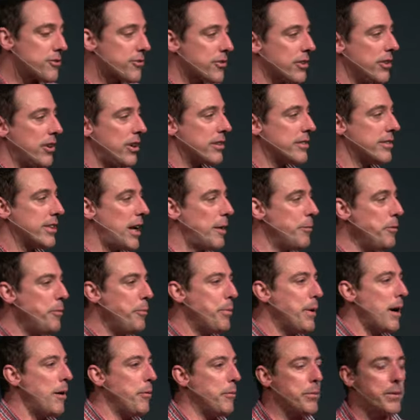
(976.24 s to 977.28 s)
for a long time, you've
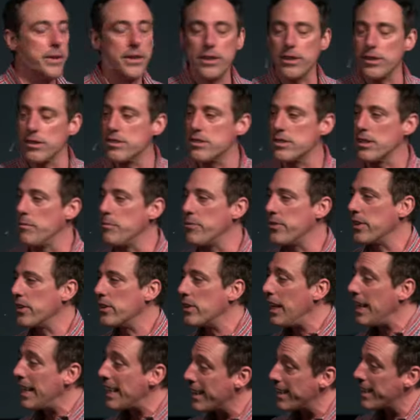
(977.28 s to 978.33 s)
probably heard something
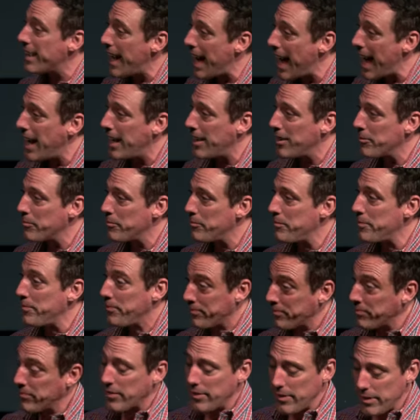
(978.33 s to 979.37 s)
like that.
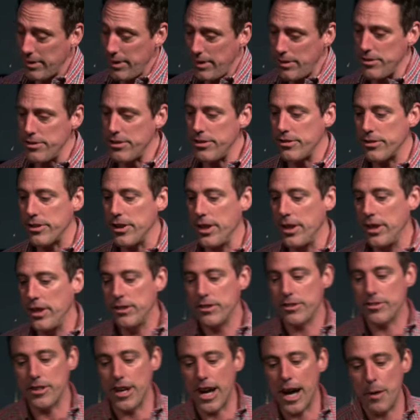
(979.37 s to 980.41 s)
They'll just
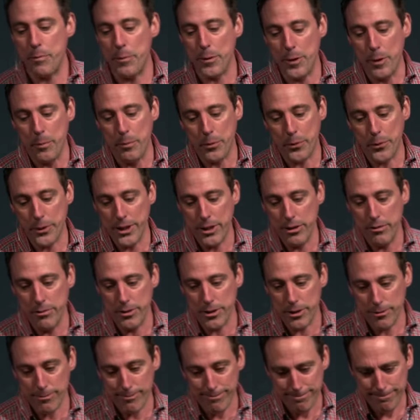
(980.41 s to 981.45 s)
stop at the
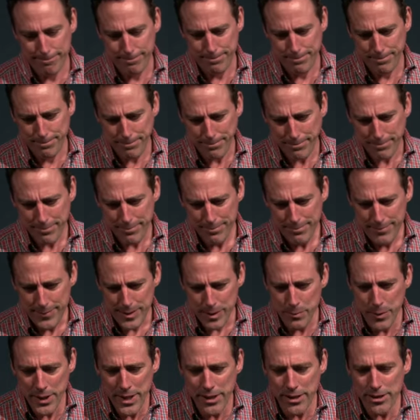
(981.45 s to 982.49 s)
preview.
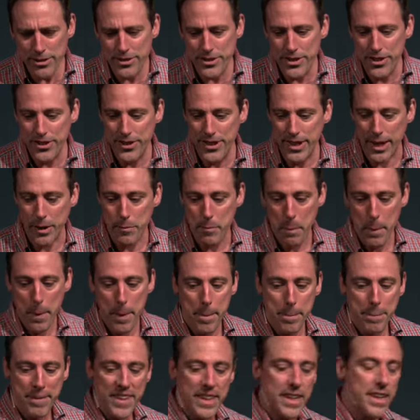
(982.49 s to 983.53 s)
But here's the thing.
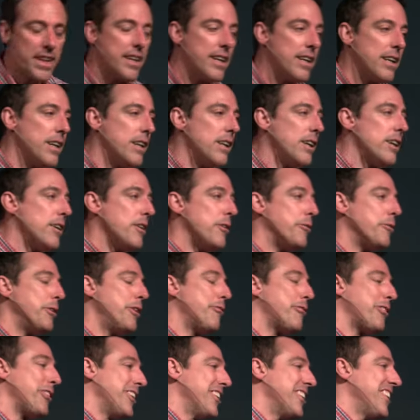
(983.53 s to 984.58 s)

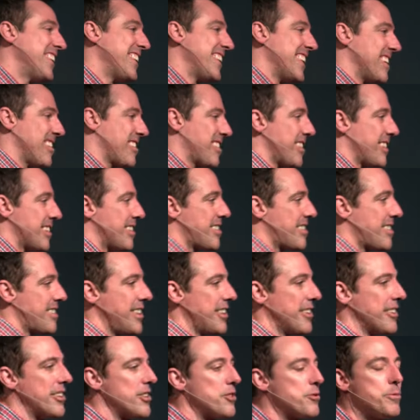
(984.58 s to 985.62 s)
We've learned this in the
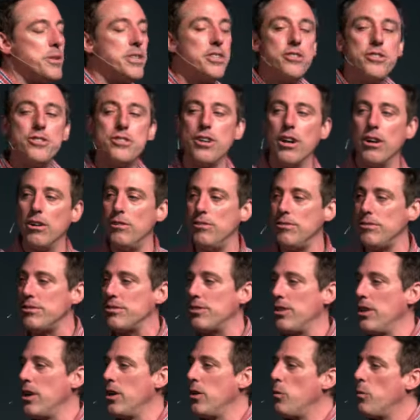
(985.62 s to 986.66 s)
series. We don't
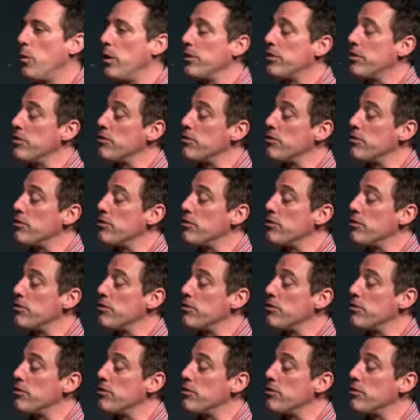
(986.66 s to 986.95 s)
want